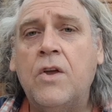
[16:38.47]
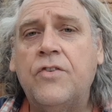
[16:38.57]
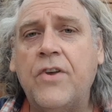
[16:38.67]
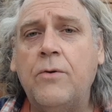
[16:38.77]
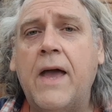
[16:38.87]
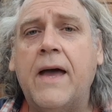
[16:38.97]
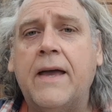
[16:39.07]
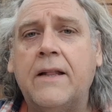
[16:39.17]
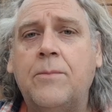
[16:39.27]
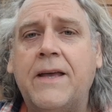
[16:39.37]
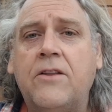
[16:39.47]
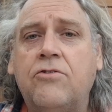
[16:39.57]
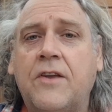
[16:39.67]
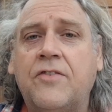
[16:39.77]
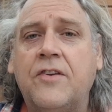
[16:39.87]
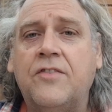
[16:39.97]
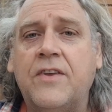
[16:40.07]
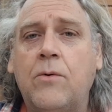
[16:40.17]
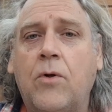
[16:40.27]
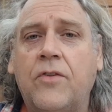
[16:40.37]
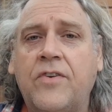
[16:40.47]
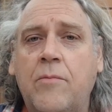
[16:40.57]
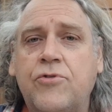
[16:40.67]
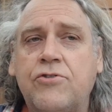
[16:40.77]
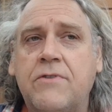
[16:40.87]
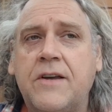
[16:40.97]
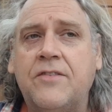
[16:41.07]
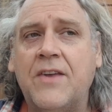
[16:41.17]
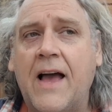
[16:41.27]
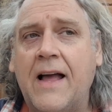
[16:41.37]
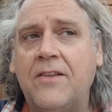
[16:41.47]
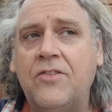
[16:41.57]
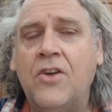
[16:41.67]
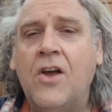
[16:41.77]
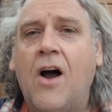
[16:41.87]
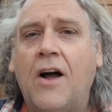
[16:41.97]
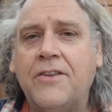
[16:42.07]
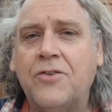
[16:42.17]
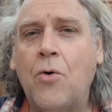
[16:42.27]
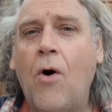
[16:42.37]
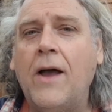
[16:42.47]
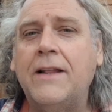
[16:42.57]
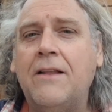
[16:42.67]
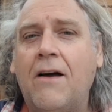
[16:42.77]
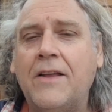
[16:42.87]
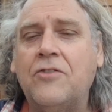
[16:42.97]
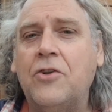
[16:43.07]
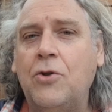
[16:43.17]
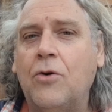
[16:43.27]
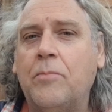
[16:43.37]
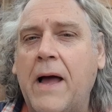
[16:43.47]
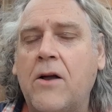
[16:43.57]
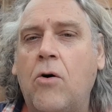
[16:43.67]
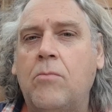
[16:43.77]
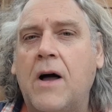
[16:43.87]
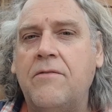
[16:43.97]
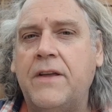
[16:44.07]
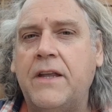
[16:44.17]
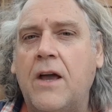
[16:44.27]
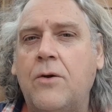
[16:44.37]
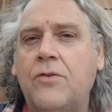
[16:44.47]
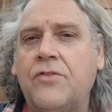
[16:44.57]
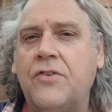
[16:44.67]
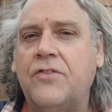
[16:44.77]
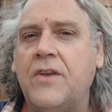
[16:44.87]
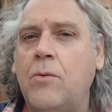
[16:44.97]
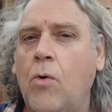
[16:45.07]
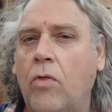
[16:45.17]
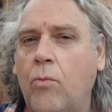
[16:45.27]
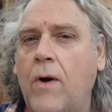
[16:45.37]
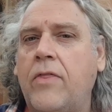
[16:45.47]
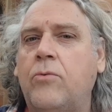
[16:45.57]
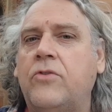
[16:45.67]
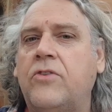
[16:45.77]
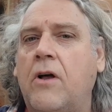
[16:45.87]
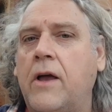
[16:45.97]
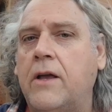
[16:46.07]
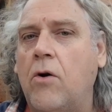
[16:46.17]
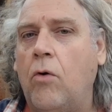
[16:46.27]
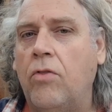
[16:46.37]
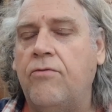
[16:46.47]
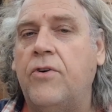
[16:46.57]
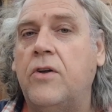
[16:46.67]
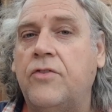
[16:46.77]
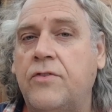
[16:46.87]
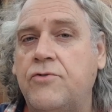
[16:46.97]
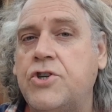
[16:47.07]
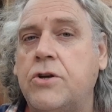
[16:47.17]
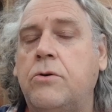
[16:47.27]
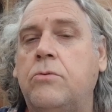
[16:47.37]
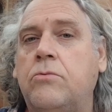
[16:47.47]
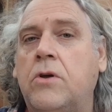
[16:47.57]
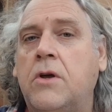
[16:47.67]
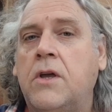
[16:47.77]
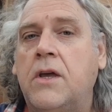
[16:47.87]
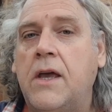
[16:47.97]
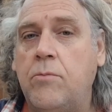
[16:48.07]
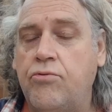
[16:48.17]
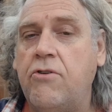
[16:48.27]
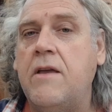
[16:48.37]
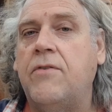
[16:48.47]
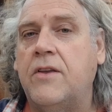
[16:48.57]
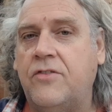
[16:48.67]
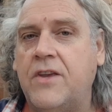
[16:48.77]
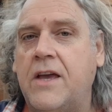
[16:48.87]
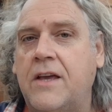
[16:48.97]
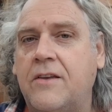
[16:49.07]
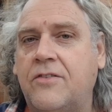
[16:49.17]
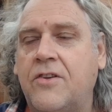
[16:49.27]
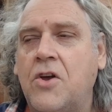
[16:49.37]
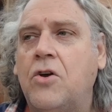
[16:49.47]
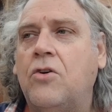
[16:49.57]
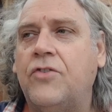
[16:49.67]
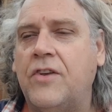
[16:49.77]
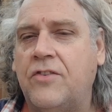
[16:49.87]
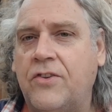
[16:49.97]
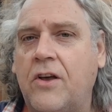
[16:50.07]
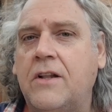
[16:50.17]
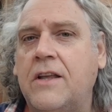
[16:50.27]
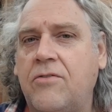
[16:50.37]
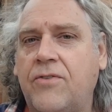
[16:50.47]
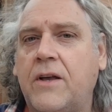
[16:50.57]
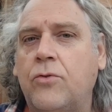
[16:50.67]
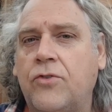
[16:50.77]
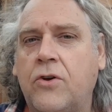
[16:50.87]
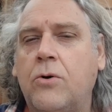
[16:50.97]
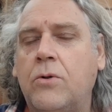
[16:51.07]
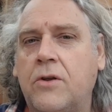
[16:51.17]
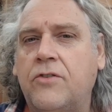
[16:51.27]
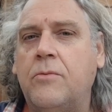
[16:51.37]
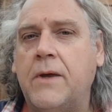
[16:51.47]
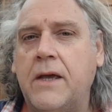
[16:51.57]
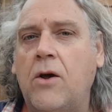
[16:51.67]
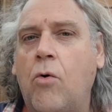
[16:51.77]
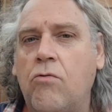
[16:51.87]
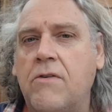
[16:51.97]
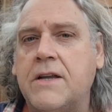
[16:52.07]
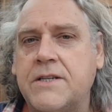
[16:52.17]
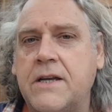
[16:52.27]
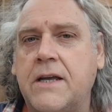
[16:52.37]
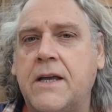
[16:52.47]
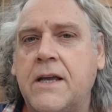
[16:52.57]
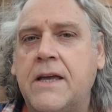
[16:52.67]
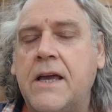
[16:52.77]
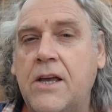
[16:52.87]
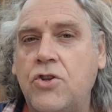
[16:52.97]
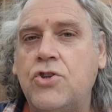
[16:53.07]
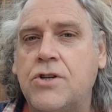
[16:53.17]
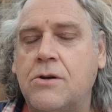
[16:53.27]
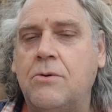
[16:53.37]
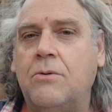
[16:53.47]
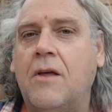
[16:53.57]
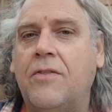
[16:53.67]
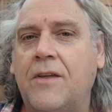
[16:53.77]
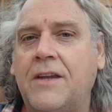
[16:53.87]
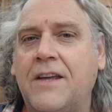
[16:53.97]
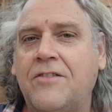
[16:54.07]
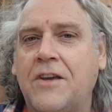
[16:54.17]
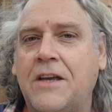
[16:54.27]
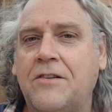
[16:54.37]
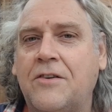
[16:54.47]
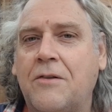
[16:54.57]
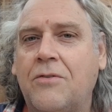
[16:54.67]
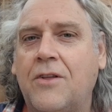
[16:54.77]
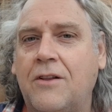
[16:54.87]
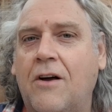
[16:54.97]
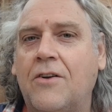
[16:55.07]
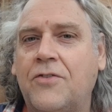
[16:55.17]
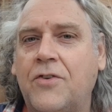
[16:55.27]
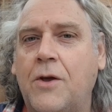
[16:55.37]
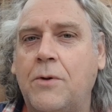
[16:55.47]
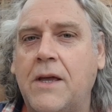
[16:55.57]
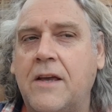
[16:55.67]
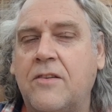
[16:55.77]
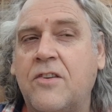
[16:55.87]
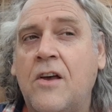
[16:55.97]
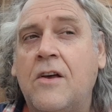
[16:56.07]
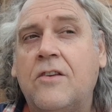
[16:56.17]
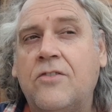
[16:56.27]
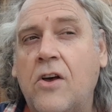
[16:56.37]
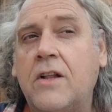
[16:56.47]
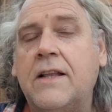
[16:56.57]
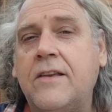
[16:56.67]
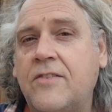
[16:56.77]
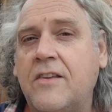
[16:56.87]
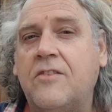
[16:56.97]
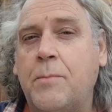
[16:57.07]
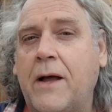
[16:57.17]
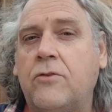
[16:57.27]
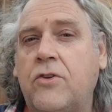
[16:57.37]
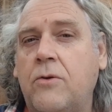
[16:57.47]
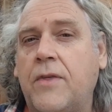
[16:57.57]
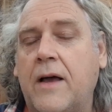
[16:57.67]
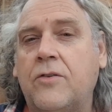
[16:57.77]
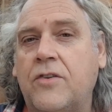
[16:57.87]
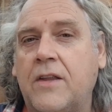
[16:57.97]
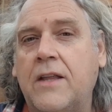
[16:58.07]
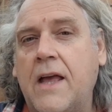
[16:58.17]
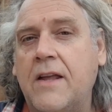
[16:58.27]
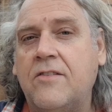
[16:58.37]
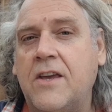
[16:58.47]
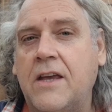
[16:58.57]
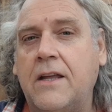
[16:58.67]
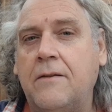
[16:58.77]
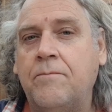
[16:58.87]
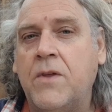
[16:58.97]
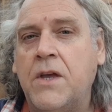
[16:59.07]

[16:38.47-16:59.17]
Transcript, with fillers: So yeah, it'll be interesting to see what the temperature is and I'd quite like to look back on my videos to see what the weather was like on the 1st of June in previous years because it certainly feels cooler to me already in June than it did the last few years, certainly since about 2018.